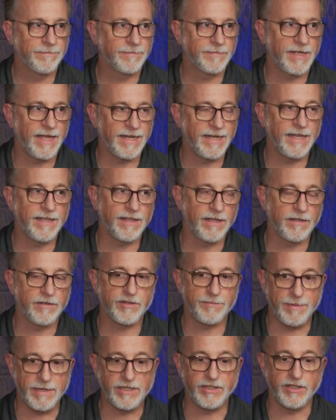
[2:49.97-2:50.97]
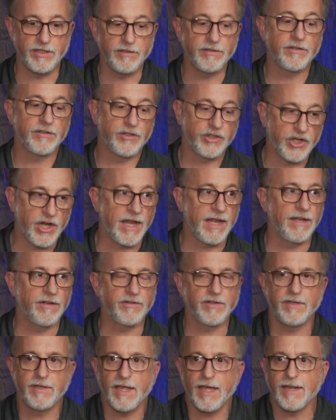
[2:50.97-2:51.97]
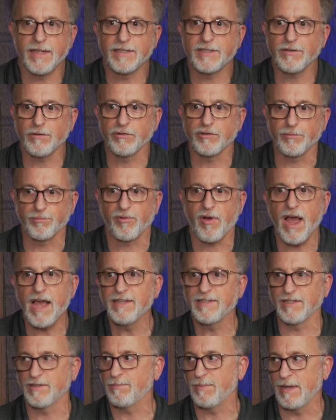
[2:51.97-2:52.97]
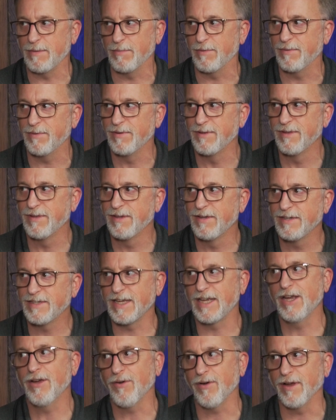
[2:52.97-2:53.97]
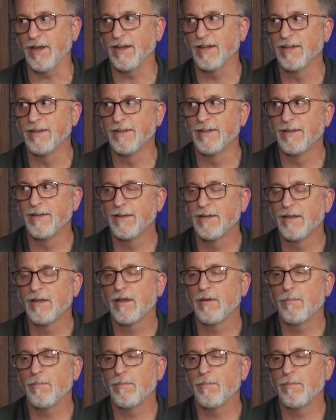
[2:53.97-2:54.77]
That's the right. idea that species change, and yet it still surprises people yeah. to hear it. Yeah.